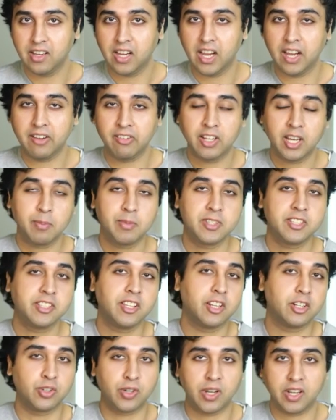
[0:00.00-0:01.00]
Every time I see a
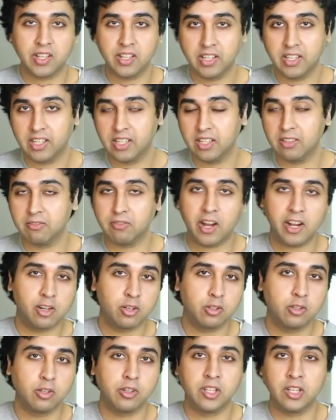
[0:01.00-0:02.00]
trending,
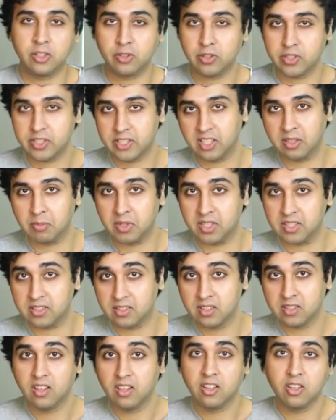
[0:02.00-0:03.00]
viral or interesting
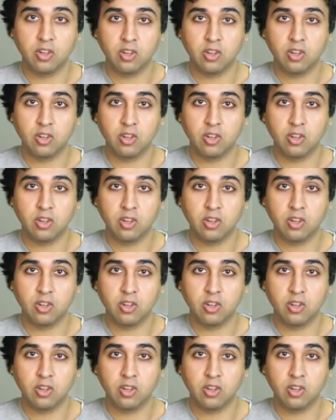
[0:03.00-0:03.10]
business